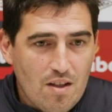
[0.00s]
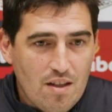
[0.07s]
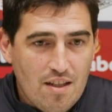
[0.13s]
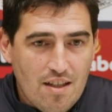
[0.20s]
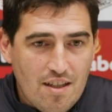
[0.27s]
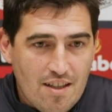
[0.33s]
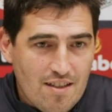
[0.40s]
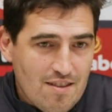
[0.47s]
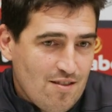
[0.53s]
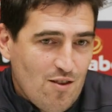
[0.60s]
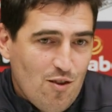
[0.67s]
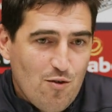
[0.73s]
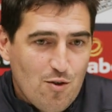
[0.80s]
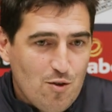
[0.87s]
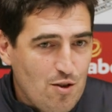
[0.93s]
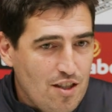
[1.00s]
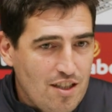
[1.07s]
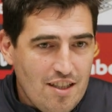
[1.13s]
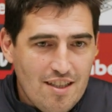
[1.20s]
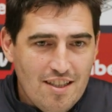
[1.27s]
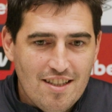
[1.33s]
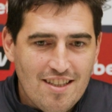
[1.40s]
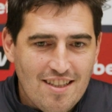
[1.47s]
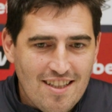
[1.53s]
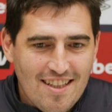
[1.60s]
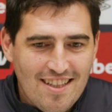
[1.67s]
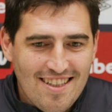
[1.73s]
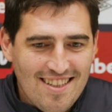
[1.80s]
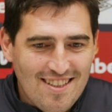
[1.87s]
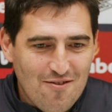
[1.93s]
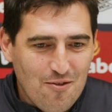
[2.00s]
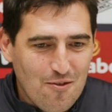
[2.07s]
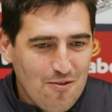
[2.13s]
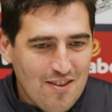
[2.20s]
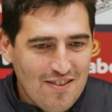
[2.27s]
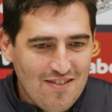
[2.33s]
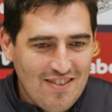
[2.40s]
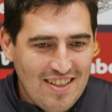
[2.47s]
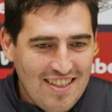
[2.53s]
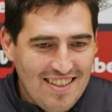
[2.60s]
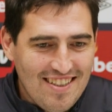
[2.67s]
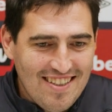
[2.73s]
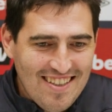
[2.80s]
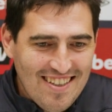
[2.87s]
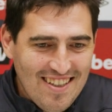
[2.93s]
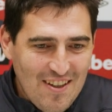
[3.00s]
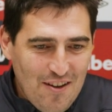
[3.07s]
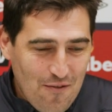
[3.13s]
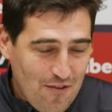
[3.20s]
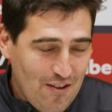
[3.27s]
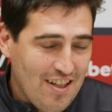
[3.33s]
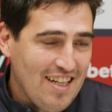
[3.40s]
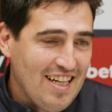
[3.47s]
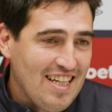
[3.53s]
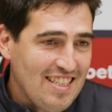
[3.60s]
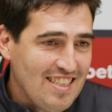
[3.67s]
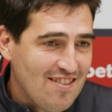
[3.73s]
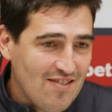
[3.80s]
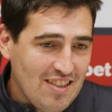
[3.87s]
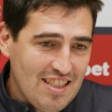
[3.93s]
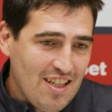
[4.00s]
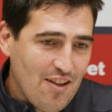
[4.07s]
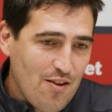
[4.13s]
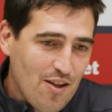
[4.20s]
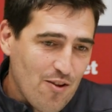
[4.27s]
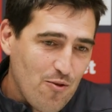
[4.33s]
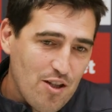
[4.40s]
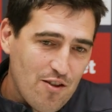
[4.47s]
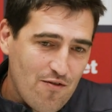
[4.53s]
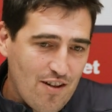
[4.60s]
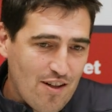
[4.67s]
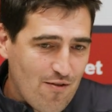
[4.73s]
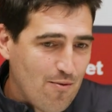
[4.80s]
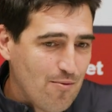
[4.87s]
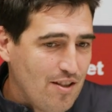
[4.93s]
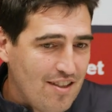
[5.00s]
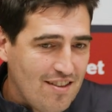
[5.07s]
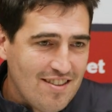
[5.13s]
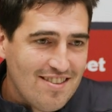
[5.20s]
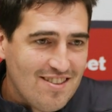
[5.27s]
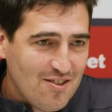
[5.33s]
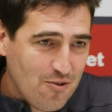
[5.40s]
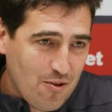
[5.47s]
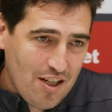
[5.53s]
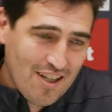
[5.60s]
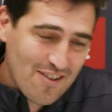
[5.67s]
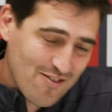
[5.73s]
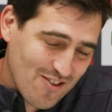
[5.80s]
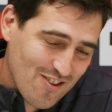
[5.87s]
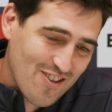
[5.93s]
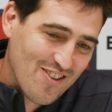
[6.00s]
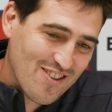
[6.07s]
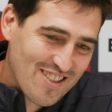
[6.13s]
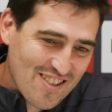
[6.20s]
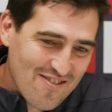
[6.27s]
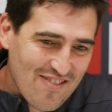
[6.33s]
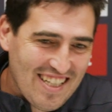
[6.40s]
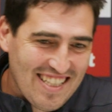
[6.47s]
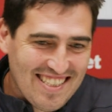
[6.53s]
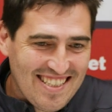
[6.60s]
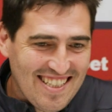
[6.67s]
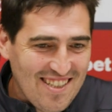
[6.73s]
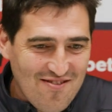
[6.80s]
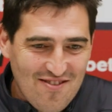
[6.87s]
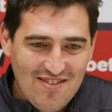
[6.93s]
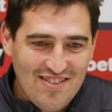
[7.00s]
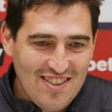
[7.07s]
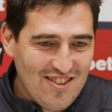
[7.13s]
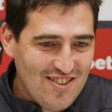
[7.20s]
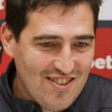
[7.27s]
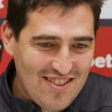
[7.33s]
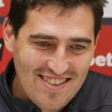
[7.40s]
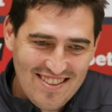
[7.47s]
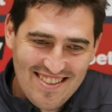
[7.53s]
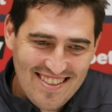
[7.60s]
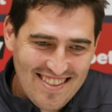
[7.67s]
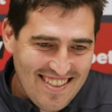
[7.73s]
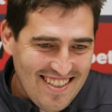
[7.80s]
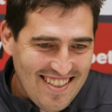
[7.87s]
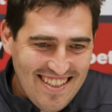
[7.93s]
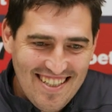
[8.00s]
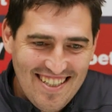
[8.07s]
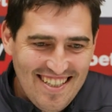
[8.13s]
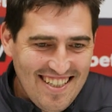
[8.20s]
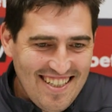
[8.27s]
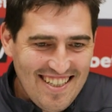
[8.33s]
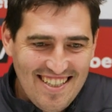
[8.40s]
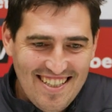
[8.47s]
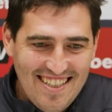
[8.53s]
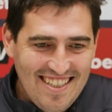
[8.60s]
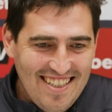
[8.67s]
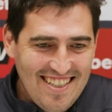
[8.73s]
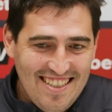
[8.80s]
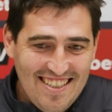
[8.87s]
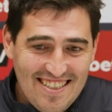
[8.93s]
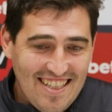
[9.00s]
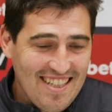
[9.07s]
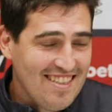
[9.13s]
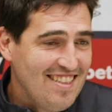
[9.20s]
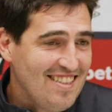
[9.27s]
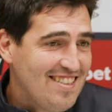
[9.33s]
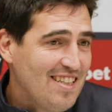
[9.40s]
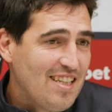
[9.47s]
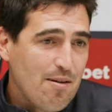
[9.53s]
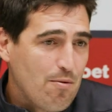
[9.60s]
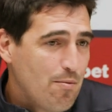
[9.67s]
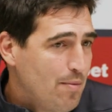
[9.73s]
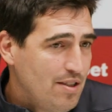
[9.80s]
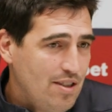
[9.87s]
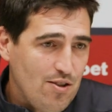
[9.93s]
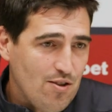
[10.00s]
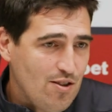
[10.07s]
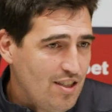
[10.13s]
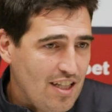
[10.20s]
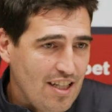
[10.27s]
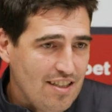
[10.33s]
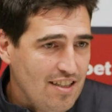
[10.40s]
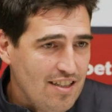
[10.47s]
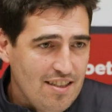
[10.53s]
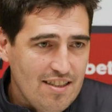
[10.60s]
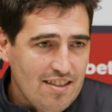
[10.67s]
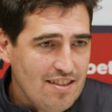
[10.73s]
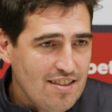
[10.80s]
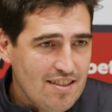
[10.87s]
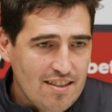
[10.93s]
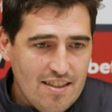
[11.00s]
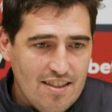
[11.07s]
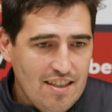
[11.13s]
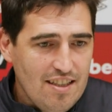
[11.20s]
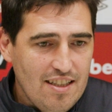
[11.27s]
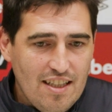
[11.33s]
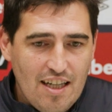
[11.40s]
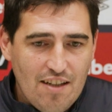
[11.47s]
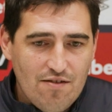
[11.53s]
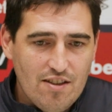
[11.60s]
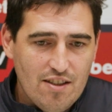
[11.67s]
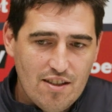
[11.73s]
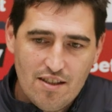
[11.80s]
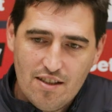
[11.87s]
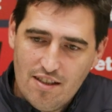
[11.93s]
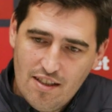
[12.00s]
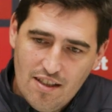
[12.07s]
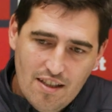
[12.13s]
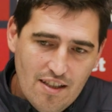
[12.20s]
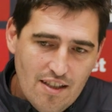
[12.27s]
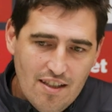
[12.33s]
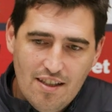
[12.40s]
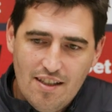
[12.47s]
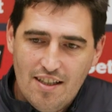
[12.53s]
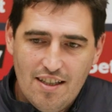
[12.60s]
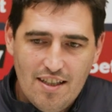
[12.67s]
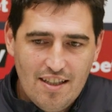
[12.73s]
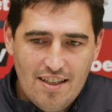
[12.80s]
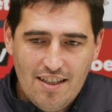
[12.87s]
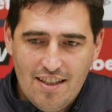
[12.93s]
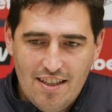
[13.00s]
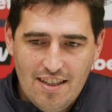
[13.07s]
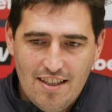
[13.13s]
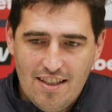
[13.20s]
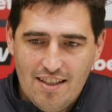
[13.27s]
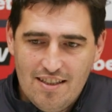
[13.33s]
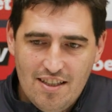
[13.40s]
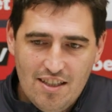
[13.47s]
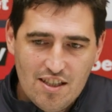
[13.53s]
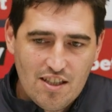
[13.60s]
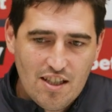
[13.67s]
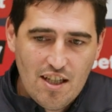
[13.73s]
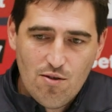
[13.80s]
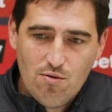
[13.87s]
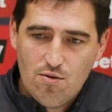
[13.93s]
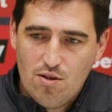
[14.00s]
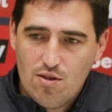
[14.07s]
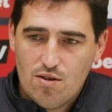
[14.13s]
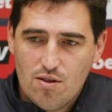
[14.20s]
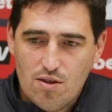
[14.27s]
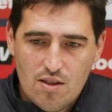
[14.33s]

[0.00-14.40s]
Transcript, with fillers: Yeah, obviously it would be very, very nice, but I think we are far from there. We have to go step by step, because it's like this, the cup competition is like this. After this round,